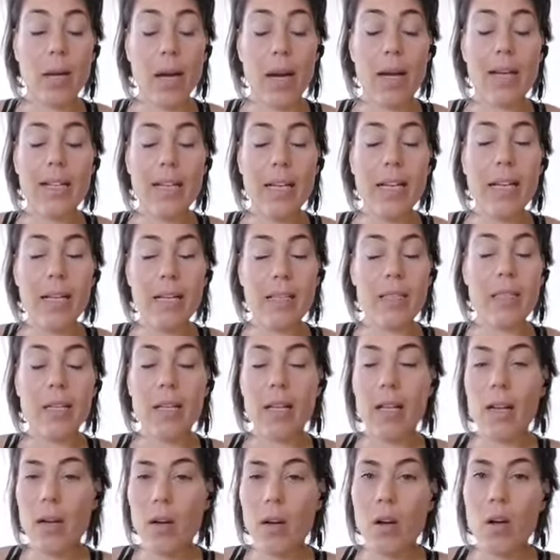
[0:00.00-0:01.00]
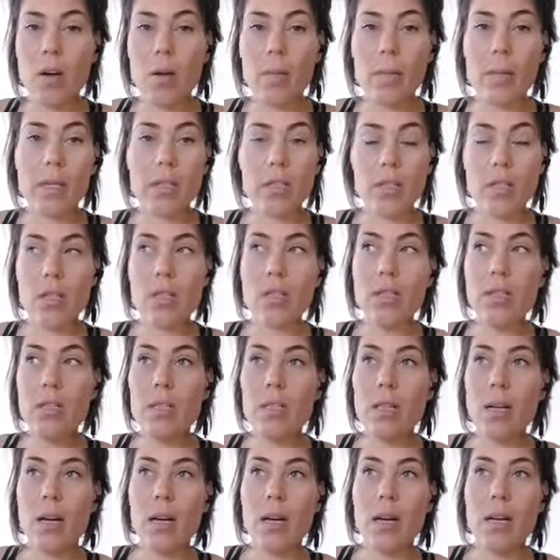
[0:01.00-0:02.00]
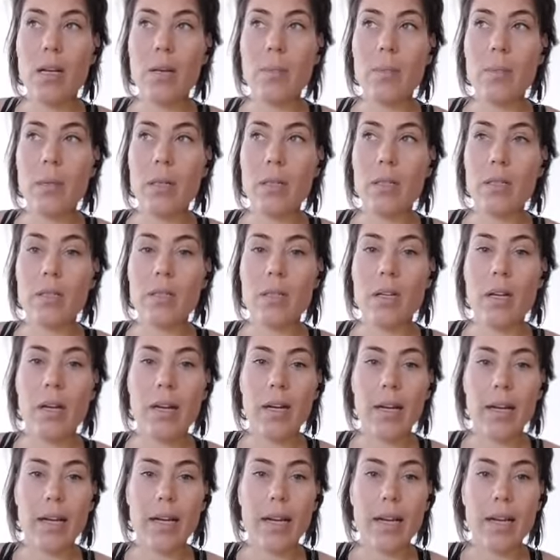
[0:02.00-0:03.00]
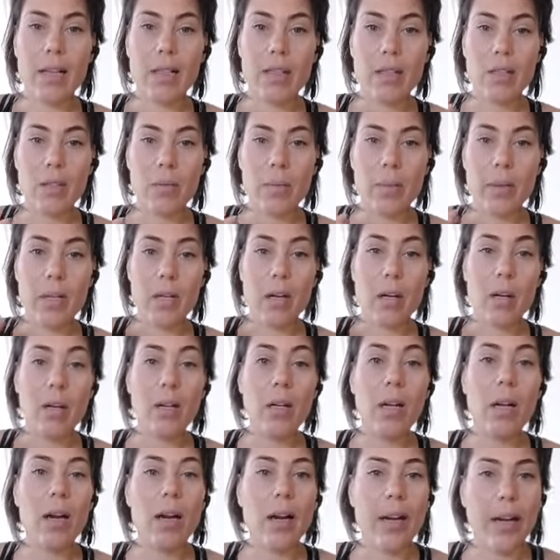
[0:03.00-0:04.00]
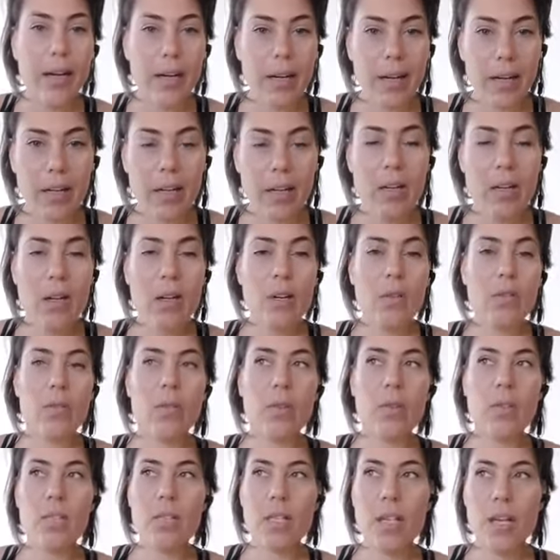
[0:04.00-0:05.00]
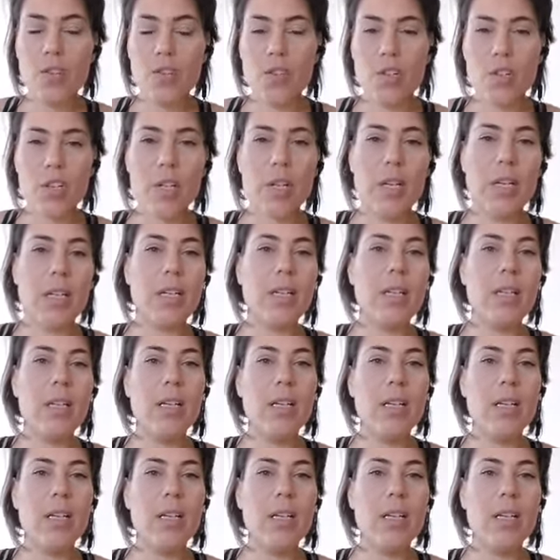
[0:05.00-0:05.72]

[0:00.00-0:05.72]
I needed to get home at a certain time because I had to be online for a session.